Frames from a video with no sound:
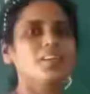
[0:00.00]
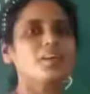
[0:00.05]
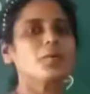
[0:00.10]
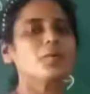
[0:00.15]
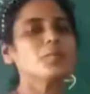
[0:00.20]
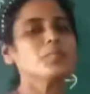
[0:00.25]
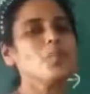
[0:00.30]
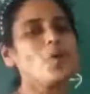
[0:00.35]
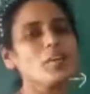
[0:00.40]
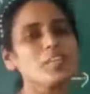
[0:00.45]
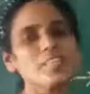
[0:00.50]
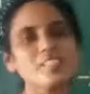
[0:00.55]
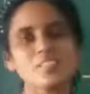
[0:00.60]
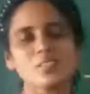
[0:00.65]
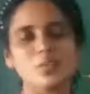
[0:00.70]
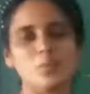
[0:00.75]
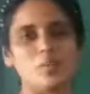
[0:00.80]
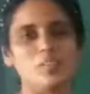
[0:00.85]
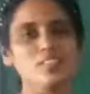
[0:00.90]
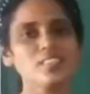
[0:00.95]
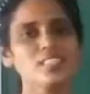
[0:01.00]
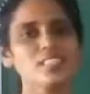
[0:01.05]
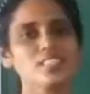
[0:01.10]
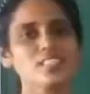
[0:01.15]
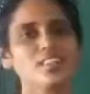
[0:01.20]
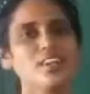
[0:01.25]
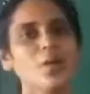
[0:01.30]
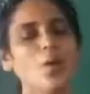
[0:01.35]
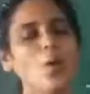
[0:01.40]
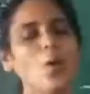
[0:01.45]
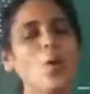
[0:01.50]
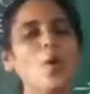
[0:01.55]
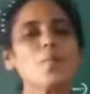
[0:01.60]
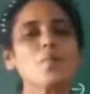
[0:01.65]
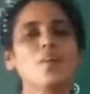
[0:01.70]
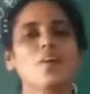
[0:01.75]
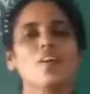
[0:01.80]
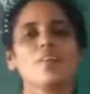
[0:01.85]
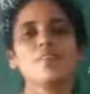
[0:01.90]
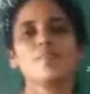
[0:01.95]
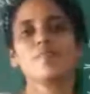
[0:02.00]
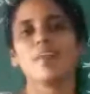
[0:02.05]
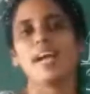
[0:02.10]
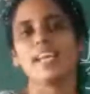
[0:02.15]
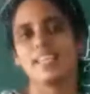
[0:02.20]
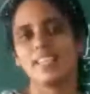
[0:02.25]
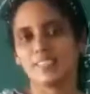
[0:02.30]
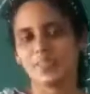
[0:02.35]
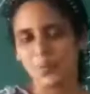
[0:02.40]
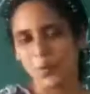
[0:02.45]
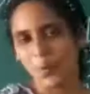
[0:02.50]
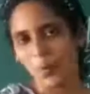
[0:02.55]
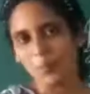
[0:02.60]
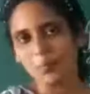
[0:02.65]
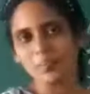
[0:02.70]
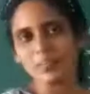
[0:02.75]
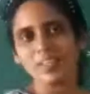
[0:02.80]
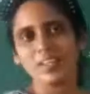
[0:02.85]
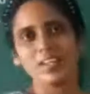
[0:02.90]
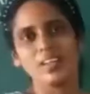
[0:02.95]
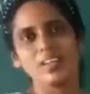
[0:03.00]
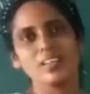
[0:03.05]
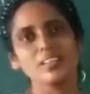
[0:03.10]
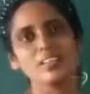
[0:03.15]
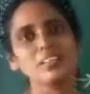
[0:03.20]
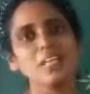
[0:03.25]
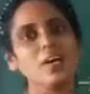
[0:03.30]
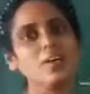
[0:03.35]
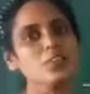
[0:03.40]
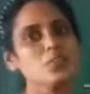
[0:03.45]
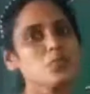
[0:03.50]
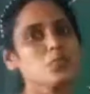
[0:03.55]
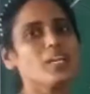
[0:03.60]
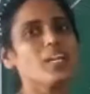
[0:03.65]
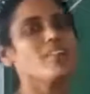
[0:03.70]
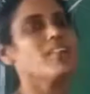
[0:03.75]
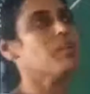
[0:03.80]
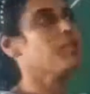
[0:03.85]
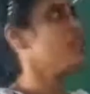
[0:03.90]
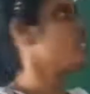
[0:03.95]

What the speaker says: Good morning students, hope you are fine at home. Now today we will